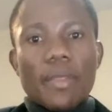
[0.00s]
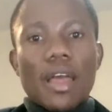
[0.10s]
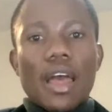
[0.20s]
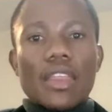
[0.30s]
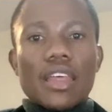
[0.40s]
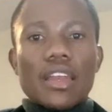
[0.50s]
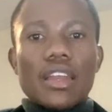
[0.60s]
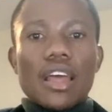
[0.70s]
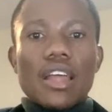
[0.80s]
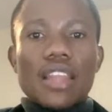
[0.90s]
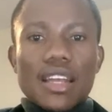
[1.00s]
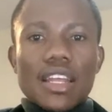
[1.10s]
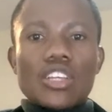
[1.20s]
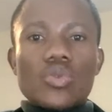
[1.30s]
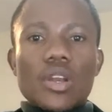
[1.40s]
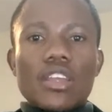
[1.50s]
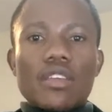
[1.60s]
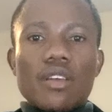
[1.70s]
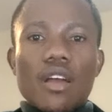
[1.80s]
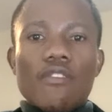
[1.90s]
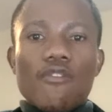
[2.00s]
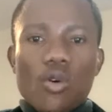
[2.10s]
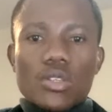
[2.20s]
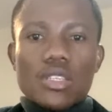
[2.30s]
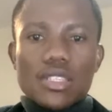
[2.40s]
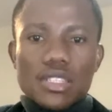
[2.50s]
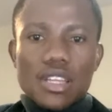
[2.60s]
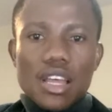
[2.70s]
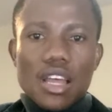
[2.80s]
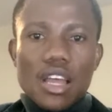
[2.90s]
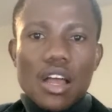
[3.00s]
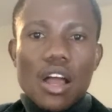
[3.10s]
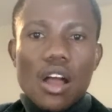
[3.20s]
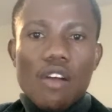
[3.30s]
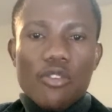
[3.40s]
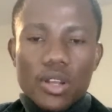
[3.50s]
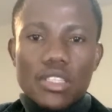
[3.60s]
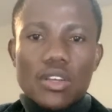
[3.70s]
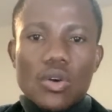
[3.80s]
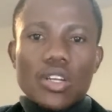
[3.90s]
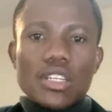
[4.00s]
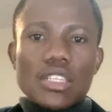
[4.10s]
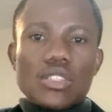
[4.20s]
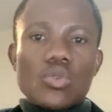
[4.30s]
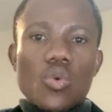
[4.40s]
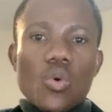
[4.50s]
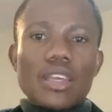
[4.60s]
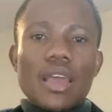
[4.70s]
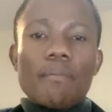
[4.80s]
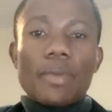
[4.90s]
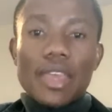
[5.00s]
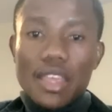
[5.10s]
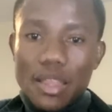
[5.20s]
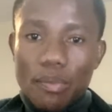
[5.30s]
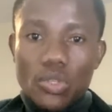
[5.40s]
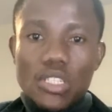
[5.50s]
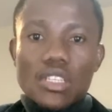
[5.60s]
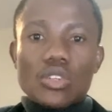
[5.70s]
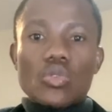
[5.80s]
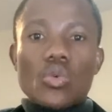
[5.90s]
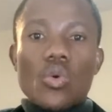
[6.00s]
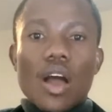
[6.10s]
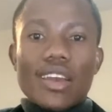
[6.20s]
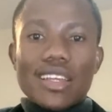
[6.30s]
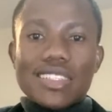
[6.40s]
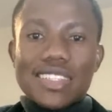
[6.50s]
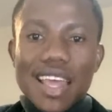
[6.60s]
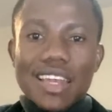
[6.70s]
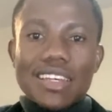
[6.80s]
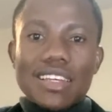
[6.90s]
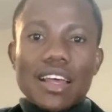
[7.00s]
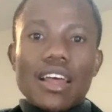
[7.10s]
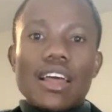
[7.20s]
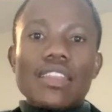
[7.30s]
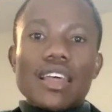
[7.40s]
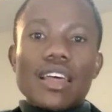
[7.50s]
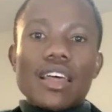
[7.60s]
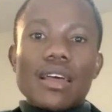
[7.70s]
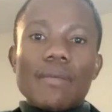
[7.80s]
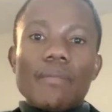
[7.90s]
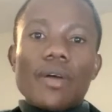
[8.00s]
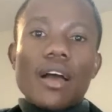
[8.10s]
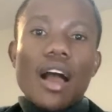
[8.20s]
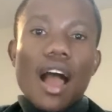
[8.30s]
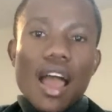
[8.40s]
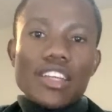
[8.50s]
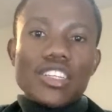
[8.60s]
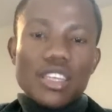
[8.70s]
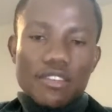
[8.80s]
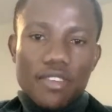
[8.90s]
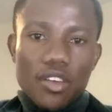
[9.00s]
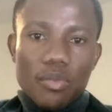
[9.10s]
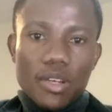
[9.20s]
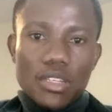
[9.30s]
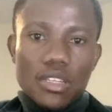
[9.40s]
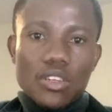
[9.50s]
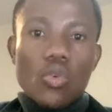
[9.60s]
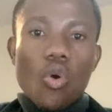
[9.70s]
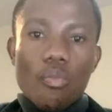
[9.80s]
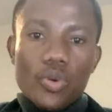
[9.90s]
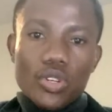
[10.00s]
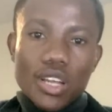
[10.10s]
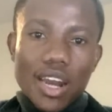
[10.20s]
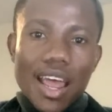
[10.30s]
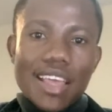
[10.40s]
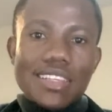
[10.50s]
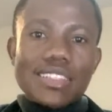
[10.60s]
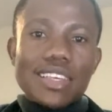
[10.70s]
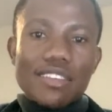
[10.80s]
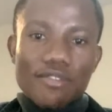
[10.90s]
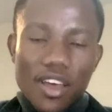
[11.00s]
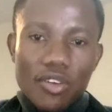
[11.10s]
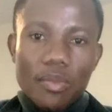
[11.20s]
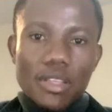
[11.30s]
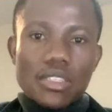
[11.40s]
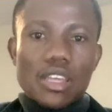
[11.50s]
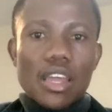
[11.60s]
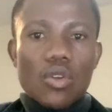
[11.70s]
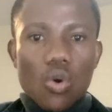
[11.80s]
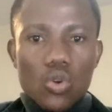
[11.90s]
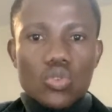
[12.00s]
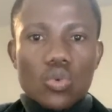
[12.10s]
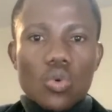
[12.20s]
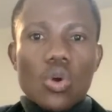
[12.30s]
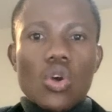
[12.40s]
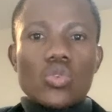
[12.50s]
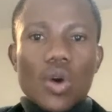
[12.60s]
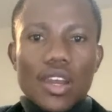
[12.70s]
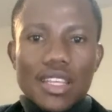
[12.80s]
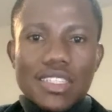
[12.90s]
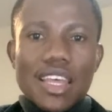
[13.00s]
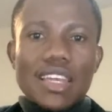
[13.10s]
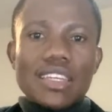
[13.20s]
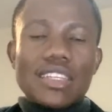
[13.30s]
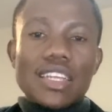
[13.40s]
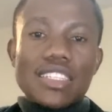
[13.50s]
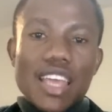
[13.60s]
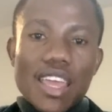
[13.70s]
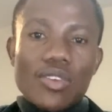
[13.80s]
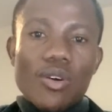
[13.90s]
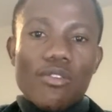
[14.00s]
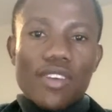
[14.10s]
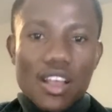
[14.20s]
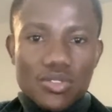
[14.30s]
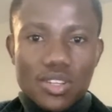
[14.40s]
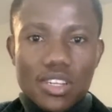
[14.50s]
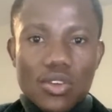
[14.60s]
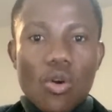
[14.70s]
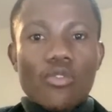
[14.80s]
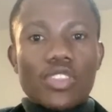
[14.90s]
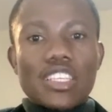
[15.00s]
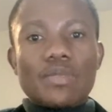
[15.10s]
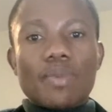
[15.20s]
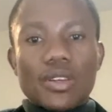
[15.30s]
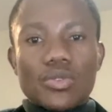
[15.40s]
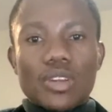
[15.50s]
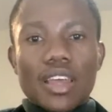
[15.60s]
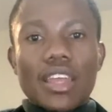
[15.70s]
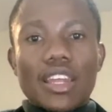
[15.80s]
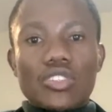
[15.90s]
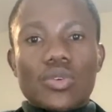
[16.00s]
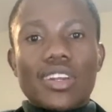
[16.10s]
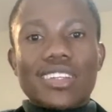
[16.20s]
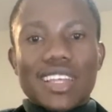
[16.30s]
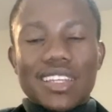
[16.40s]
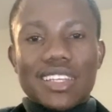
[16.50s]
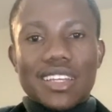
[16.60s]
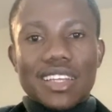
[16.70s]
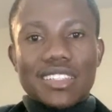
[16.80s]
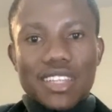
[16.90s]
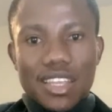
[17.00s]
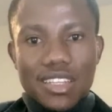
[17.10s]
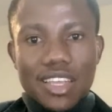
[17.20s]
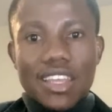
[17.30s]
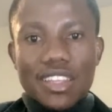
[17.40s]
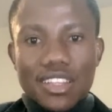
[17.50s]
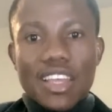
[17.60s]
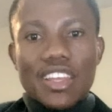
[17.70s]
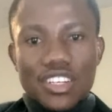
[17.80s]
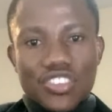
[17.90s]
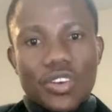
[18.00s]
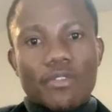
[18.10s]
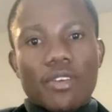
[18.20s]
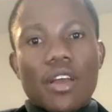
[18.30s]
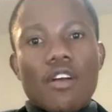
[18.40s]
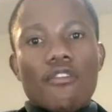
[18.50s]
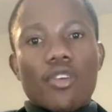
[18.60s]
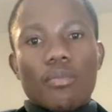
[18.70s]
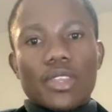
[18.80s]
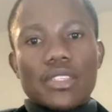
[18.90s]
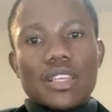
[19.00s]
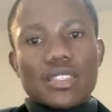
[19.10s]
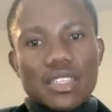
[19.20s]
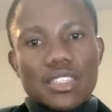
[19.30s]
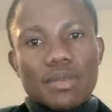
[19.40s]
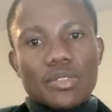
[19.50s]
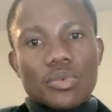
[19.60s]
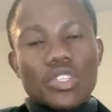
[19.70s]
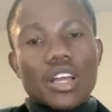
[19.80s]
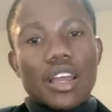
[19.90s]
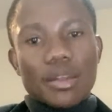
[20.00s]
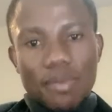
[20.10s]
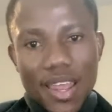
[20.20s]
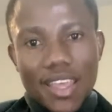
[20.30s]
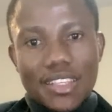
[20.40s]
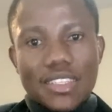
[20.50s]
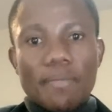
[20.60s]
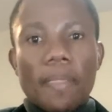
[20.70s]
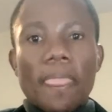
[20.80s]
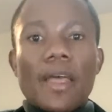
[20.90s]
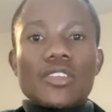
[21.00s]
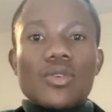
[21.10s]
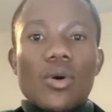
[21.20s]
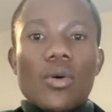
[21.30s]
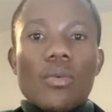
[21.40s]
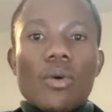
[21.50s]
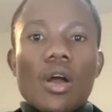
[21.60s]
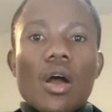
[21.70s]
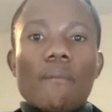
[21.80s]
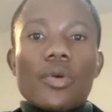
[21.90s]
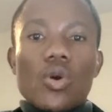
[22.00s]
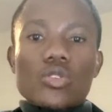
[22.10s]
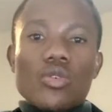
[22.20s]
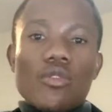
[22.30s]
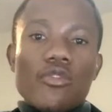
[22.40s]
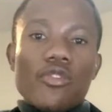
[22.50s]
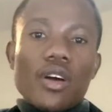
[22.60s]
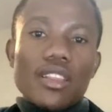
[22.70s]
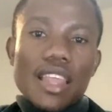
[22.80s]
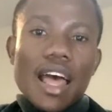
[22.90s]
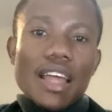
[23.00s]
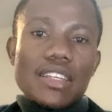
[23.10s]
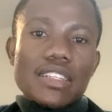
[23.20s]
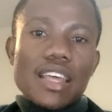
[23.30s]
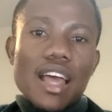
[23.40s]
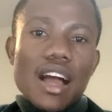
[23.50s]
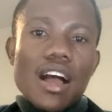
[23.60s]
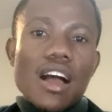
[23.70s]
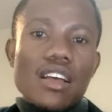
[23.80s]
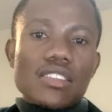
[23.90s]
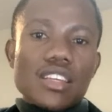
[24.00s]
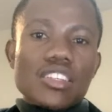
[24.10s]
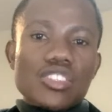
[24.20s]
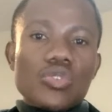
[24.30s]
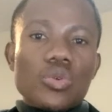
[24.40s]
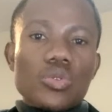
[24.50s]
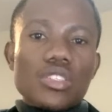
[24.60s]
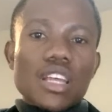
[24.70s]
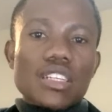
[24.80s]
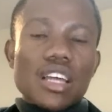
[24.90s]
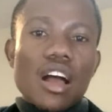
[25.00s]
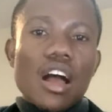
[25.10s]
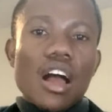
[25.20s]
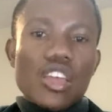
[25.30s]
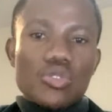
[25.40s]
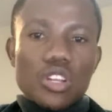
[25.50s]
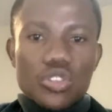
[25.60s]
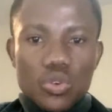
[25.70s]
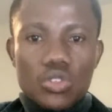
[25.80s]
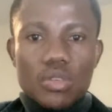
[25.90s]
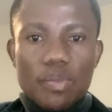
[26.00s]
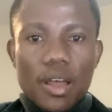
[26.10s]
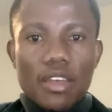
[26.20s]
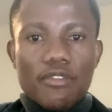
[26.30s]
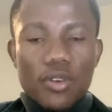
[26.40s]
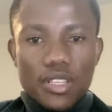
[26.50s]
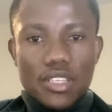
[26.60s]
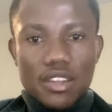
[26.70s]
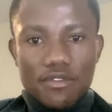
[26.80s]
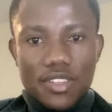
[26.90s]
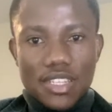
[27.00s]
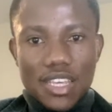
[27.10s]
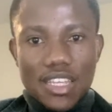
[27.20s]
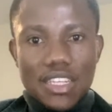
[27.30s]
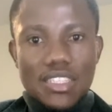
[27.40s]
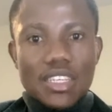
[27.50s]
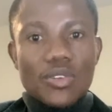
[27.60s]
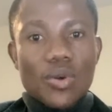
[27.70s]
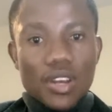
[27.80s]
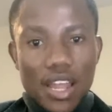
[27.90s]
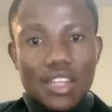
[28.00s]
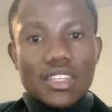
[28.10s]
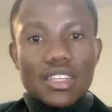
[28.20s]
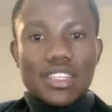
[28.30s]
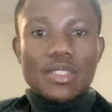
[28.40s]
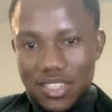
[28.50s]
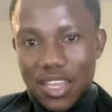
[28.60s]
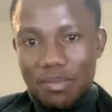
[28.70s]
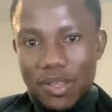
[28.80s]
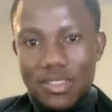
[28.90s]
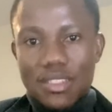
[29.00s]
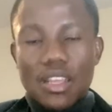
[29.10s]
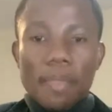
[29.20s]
And then that actually forces the forensic auditors to be in the position to understand the IT environment, the computerized environments, and also to understand the chain of custody of this particular electronic data that they retrieve from these systems which are in place. So because of that, there are certain tools that are actually used by forensic investigators in conducting these assignments.